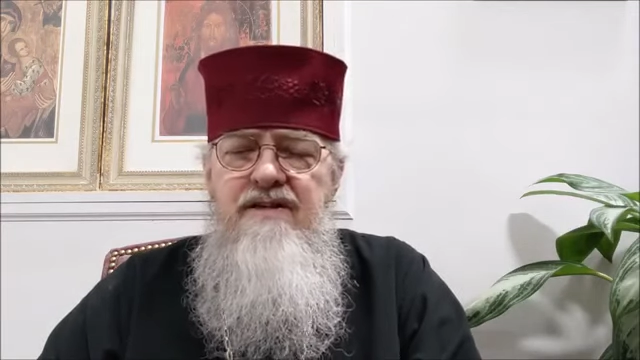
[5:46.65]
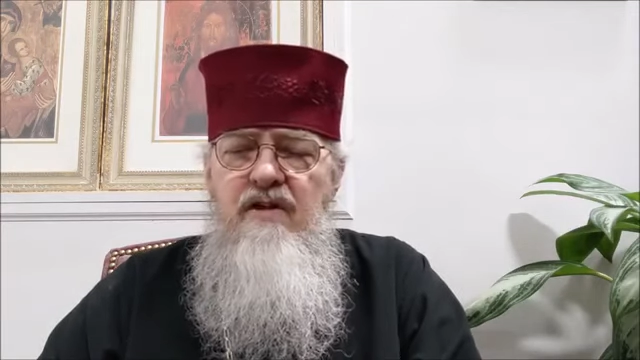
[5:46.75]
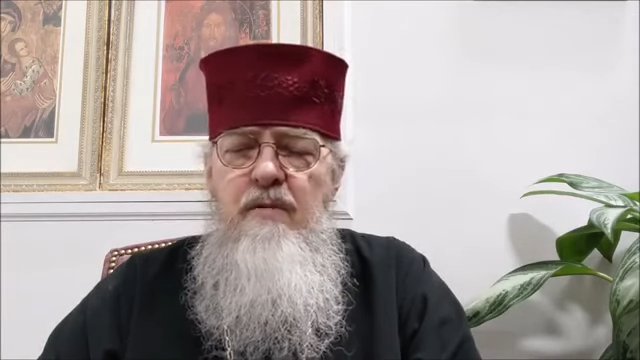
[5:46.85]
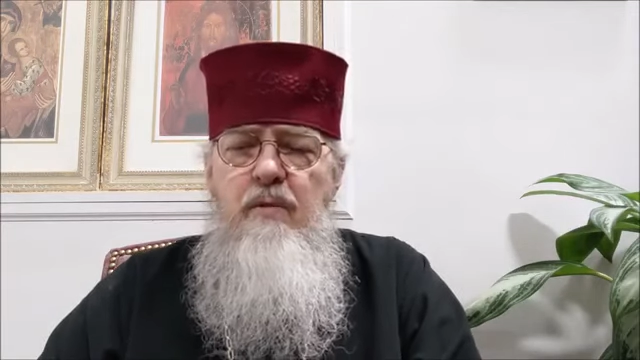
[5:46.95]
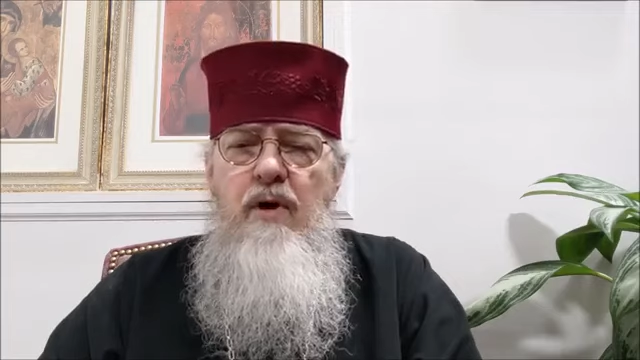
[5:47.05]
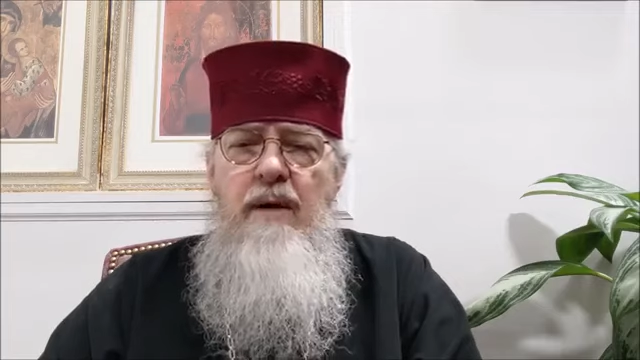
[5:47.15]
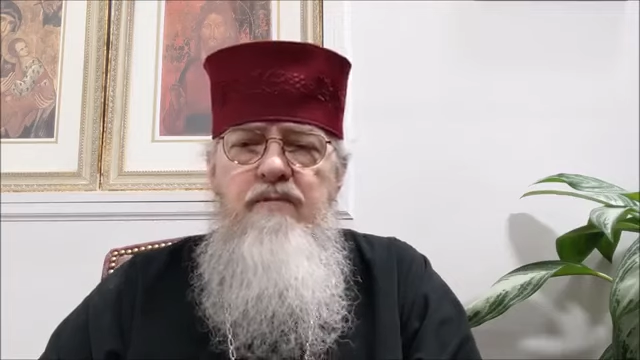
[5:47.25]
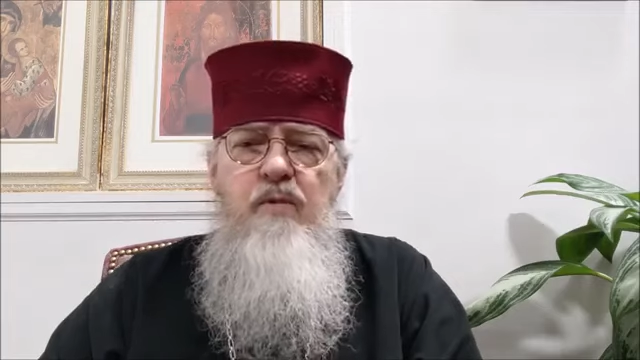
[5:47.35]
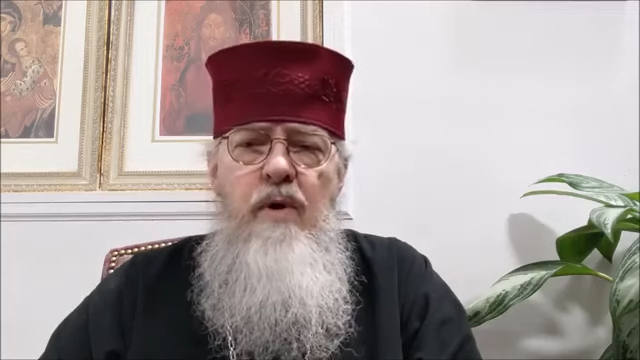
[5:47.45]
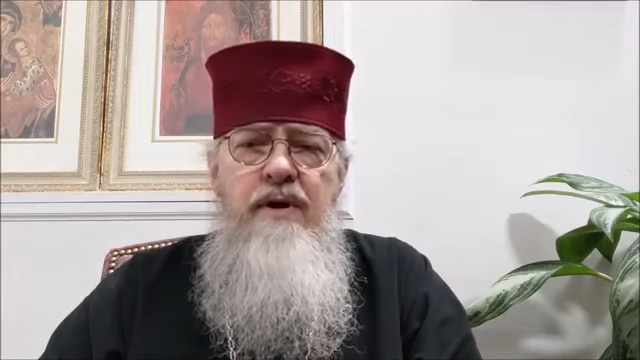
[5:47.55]
so that
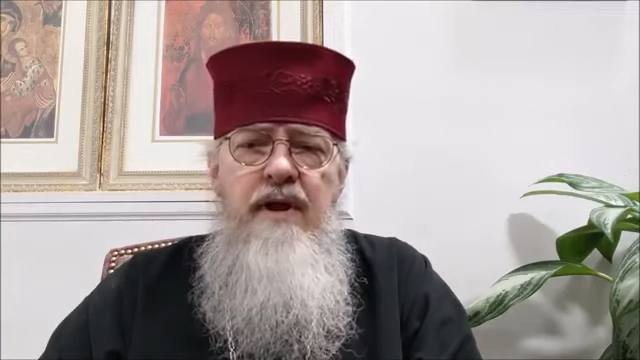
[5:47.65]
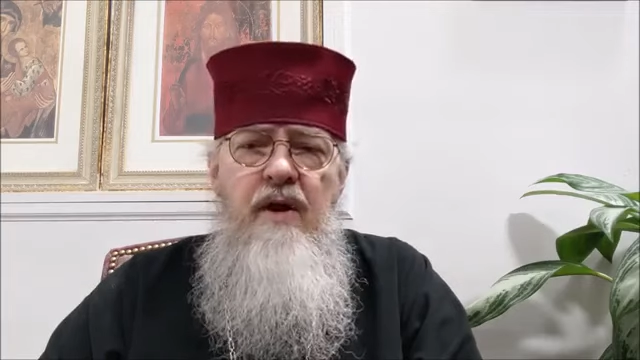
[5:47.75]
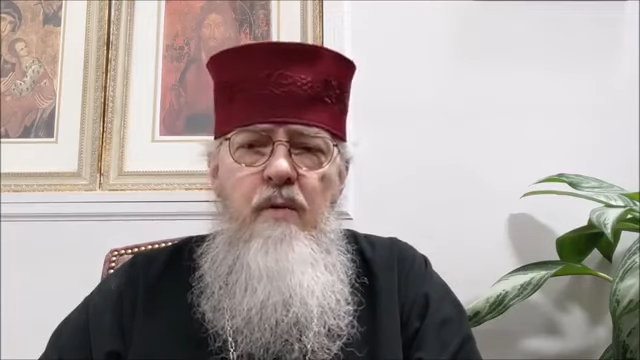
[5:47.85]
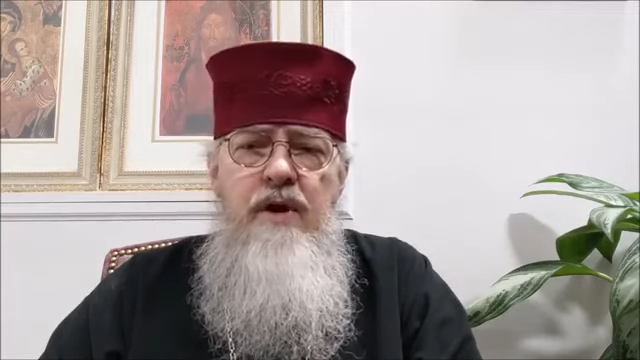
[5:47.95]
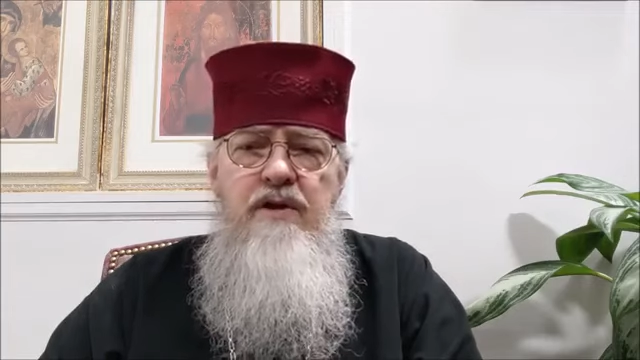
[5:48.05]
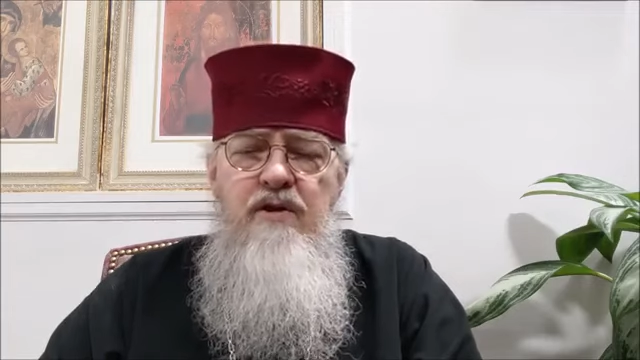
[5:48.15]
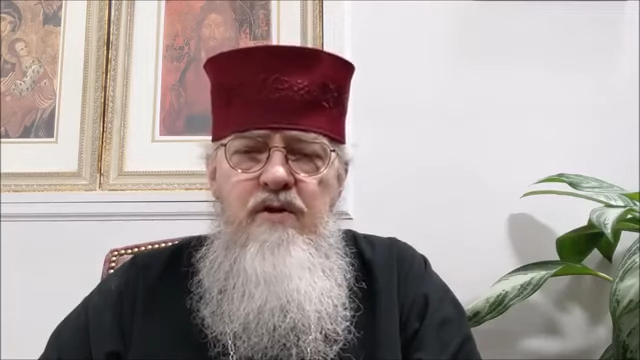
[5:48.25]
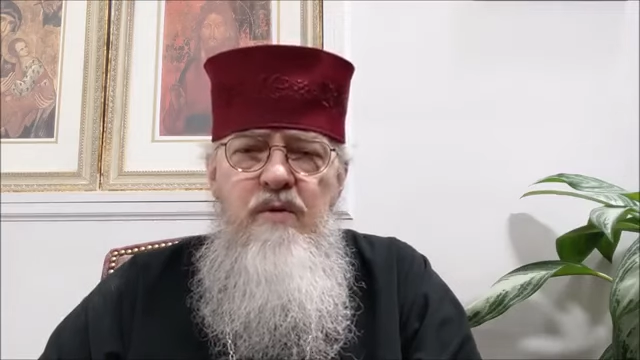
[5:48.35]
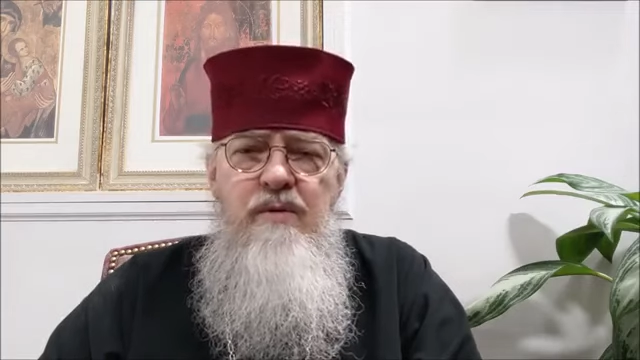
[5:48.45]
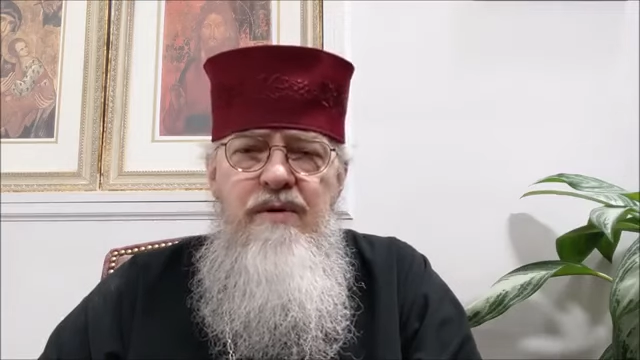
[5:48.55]
perhaps one day we too